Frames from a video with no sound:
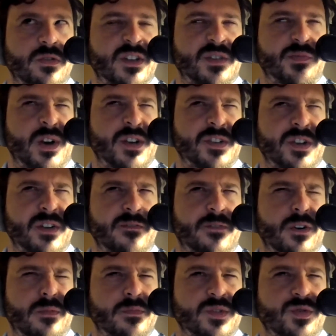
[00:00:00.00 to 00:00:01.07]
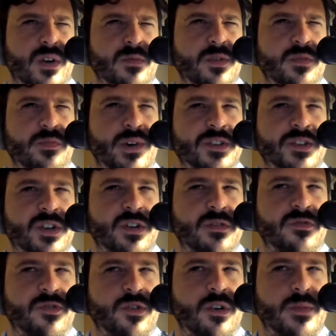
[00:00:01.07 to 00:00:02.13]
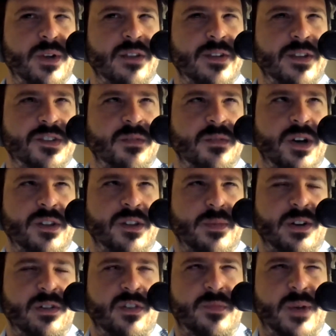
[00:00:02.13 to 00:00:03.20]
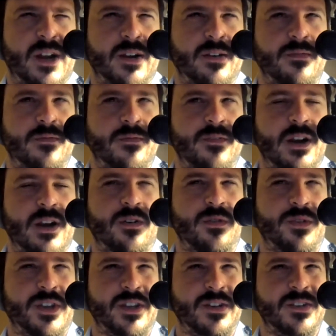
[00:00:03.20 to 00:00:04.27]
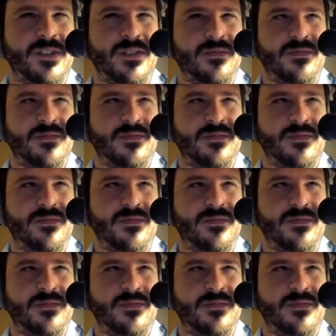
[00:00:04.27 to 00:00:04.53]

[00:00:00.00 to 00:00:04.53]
Let's press confirm. So I will press confirm. Again, that's the button in the middle of my arrow keys.